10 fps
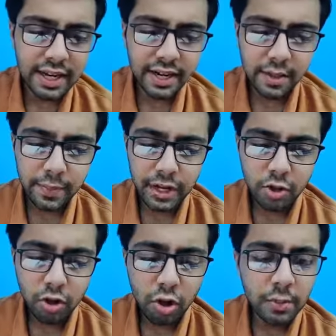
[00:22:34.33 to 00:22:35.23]
That is a
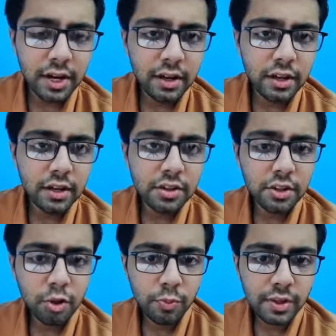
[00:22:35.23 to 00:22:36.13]
McCune-Albright
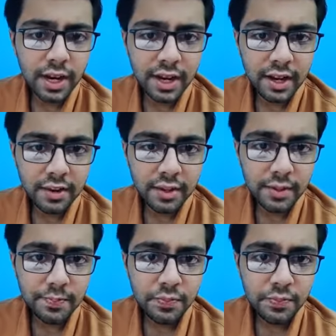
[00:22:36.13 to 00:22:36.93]
syndrome is the right answer.